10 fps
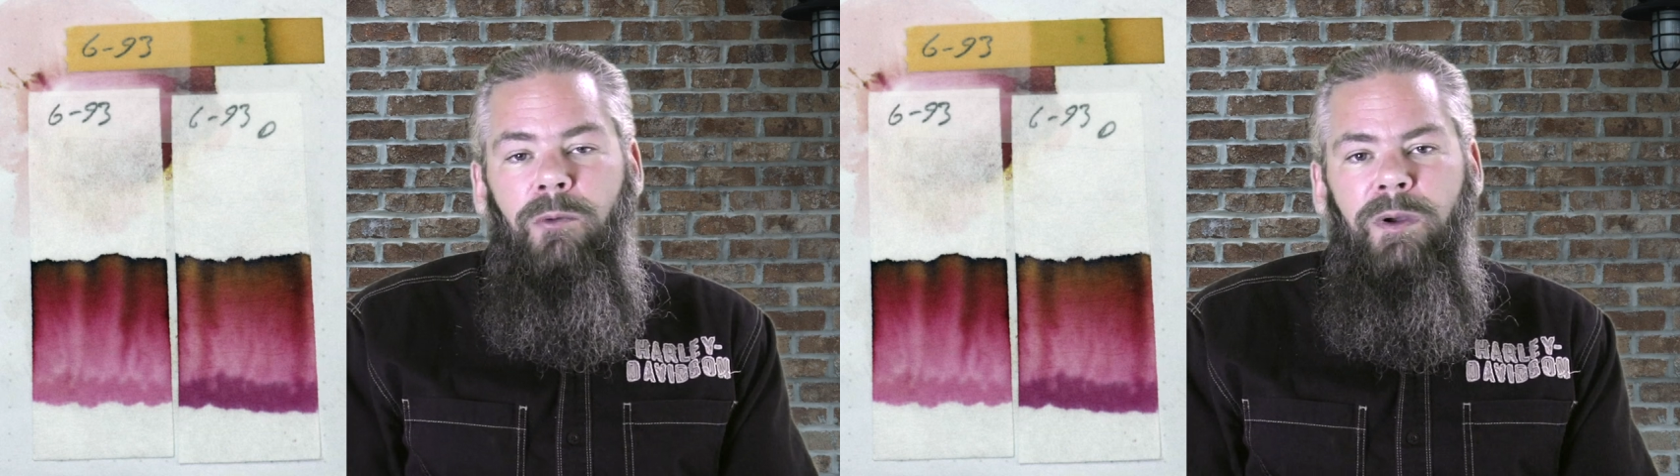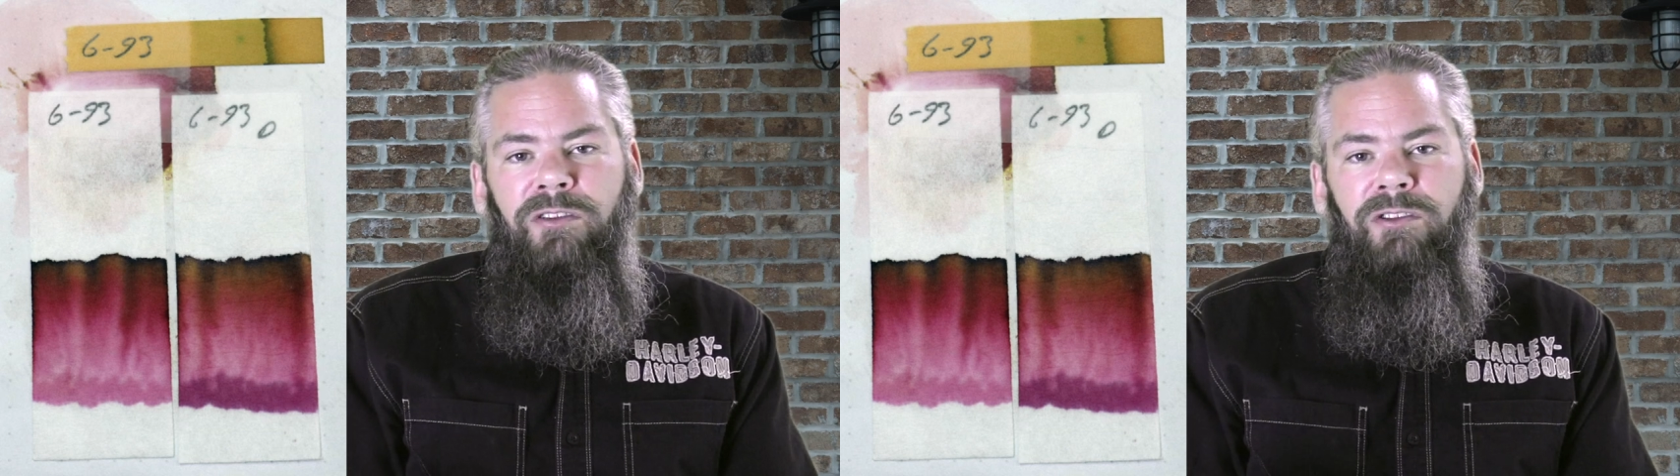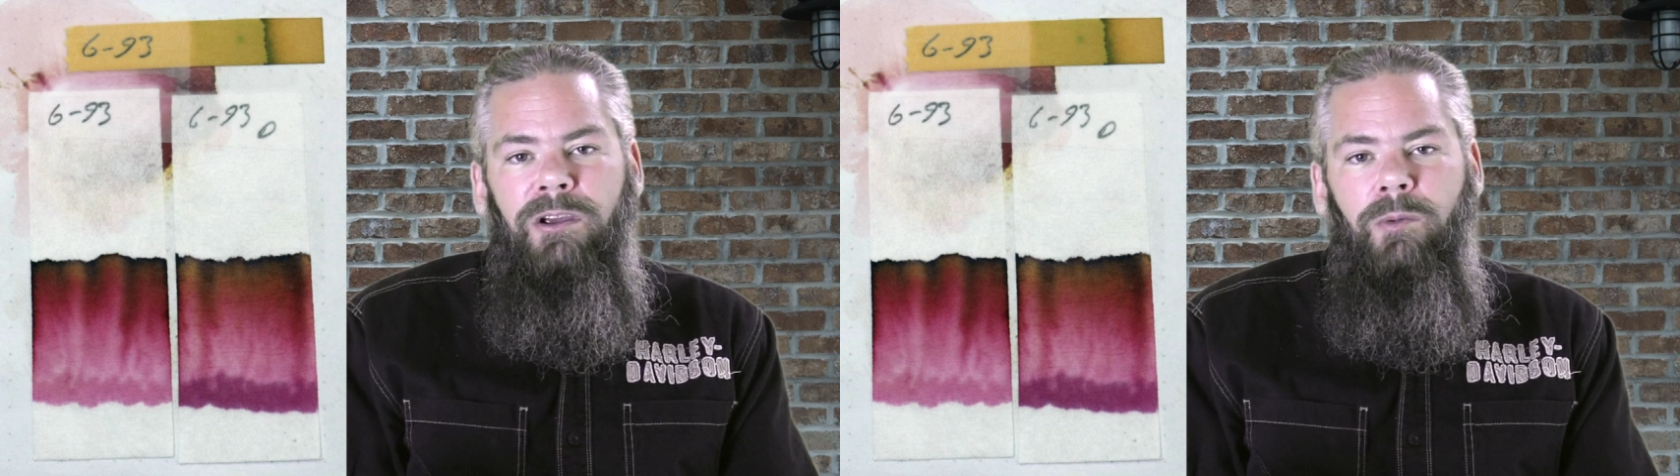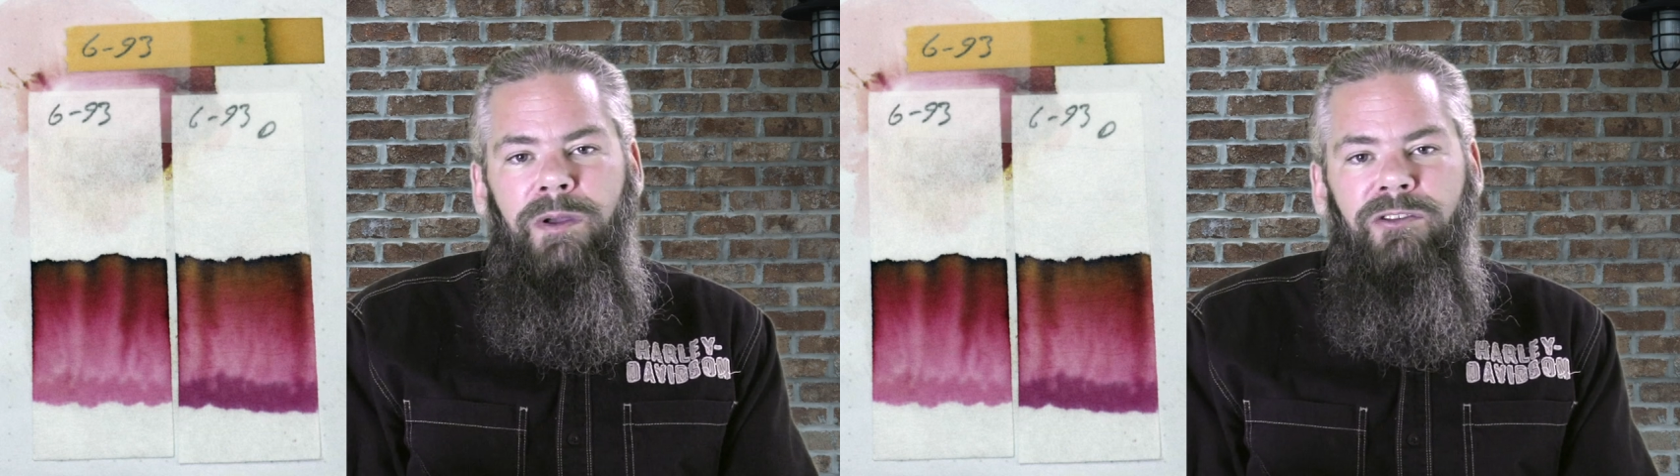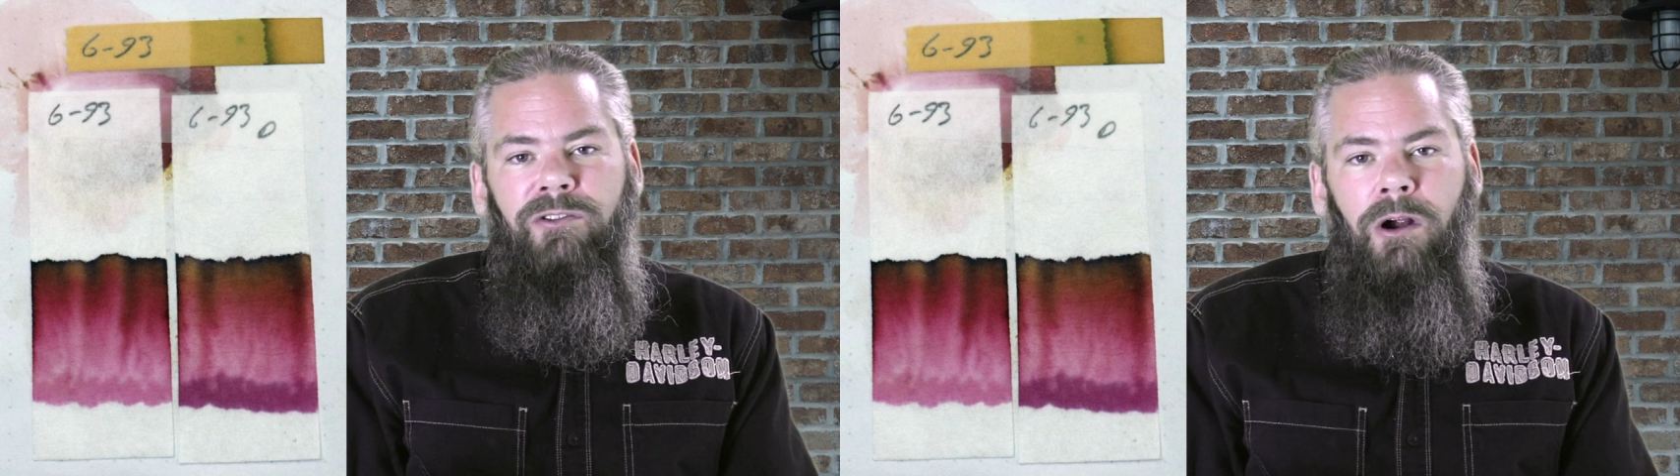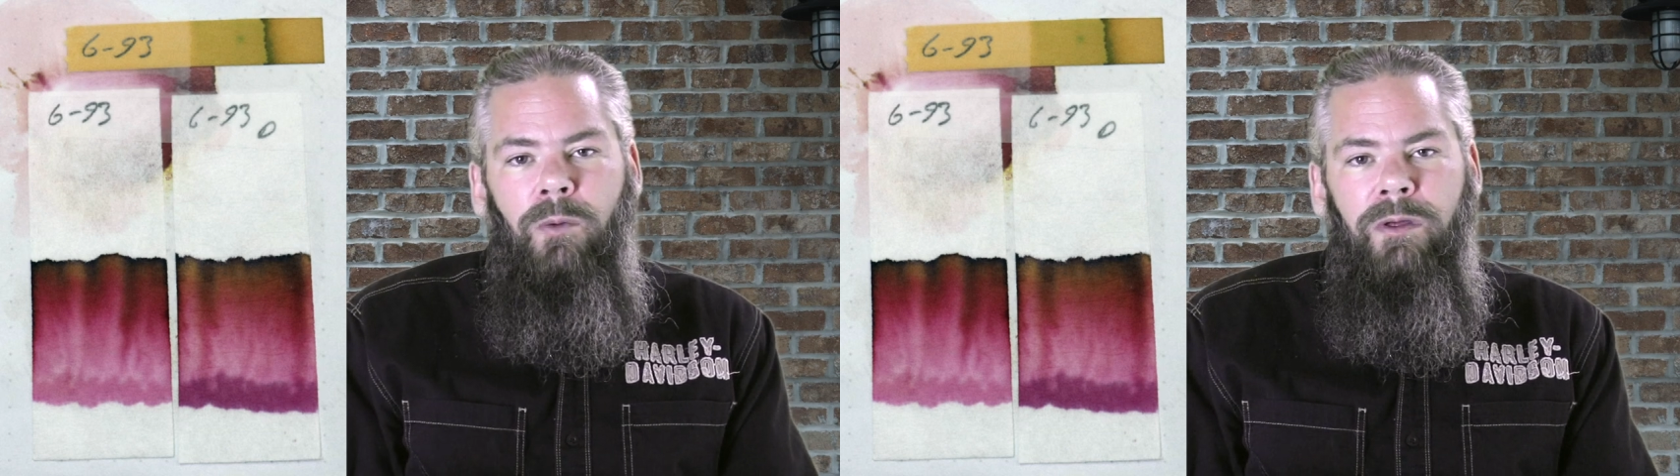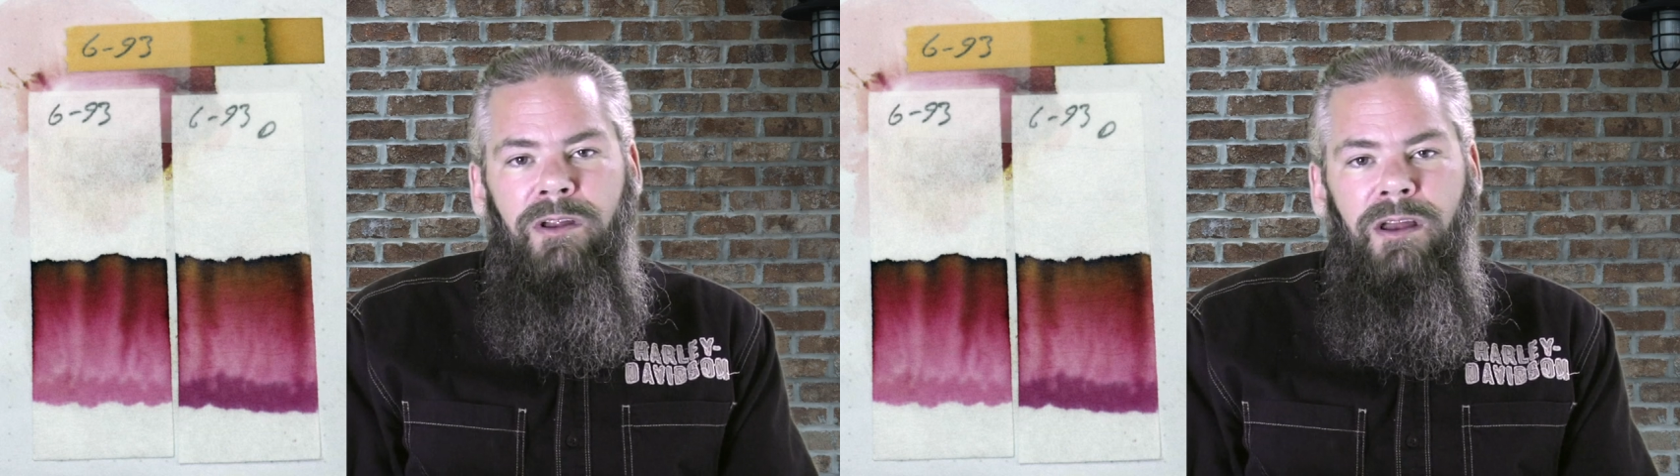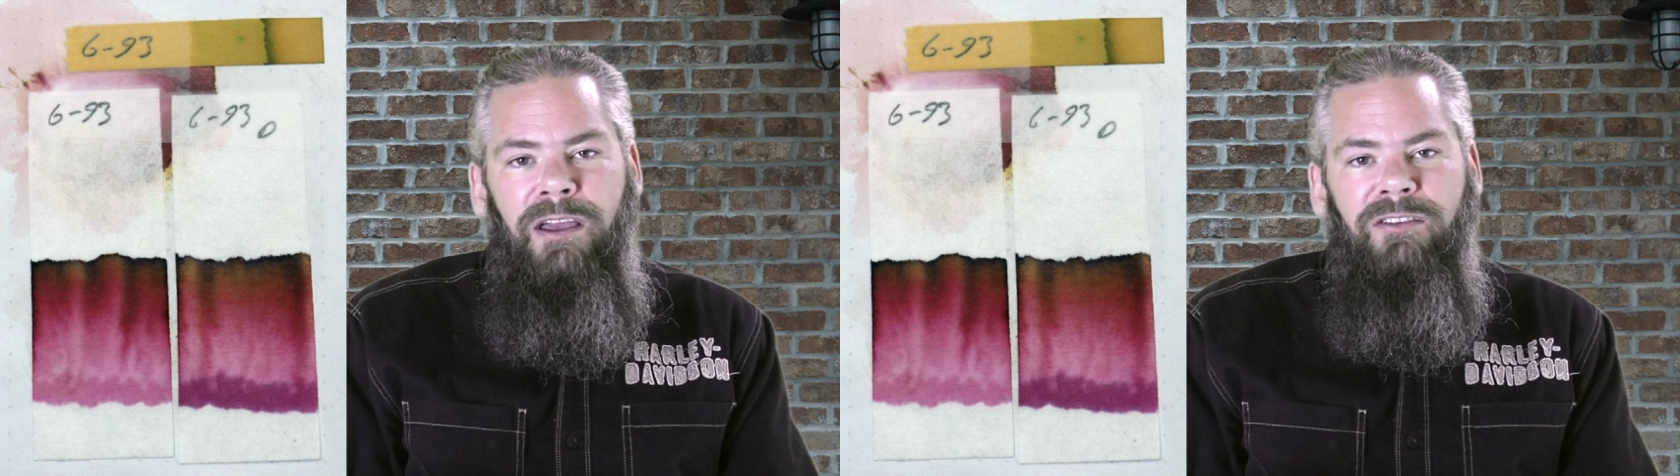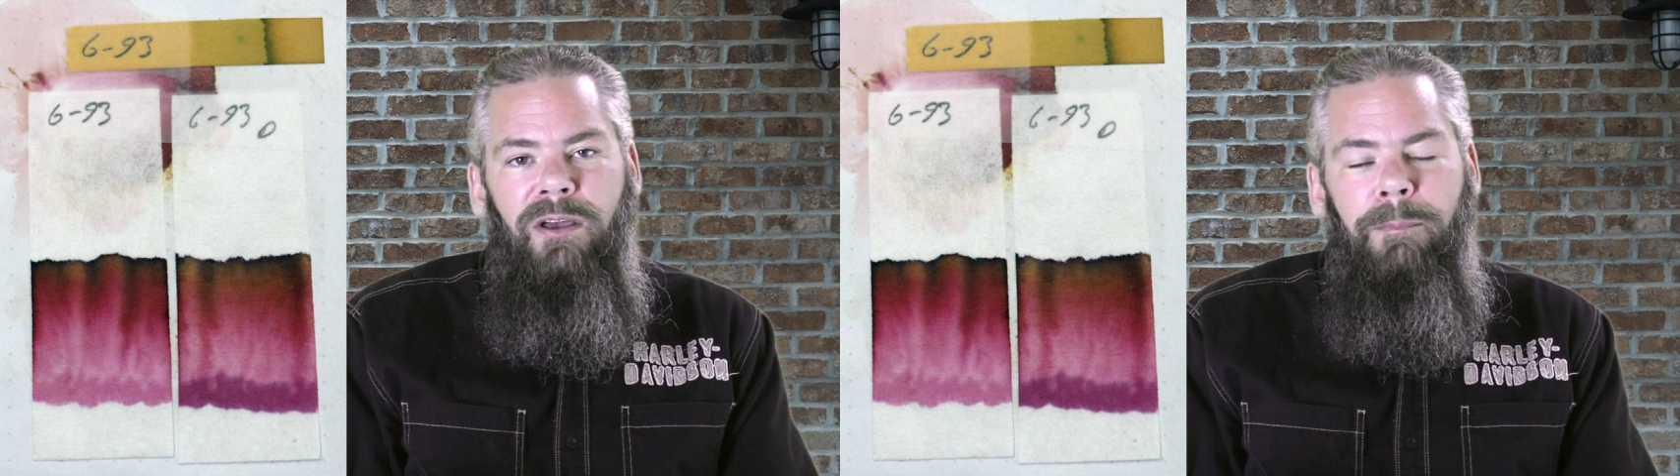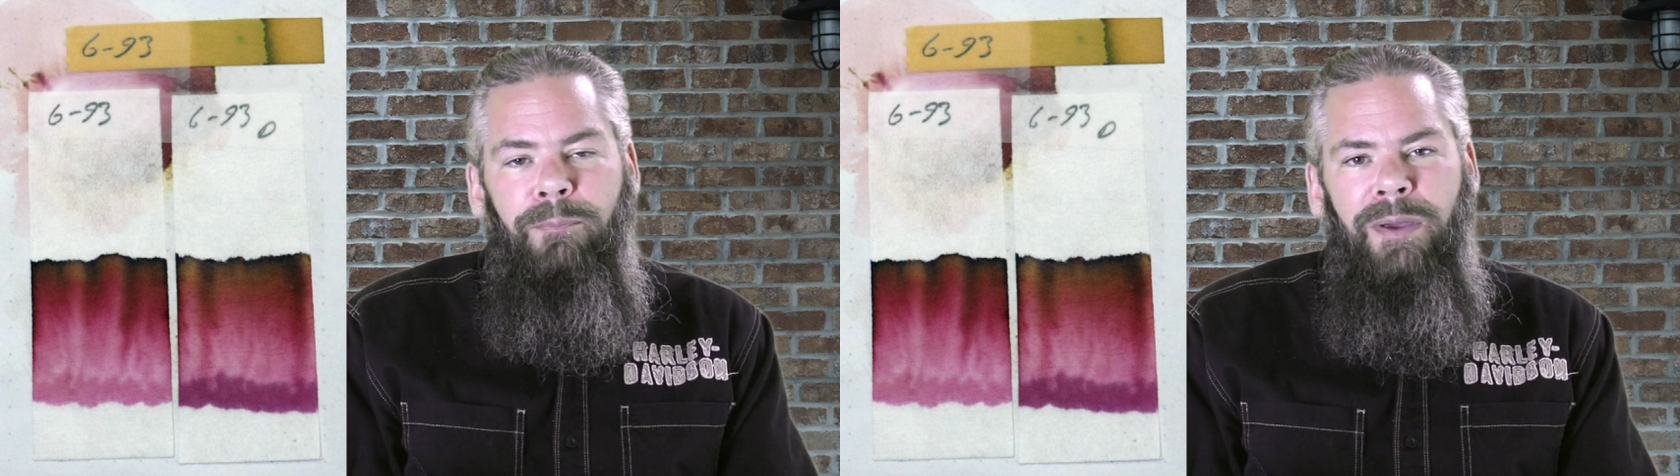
And we see we start with a nice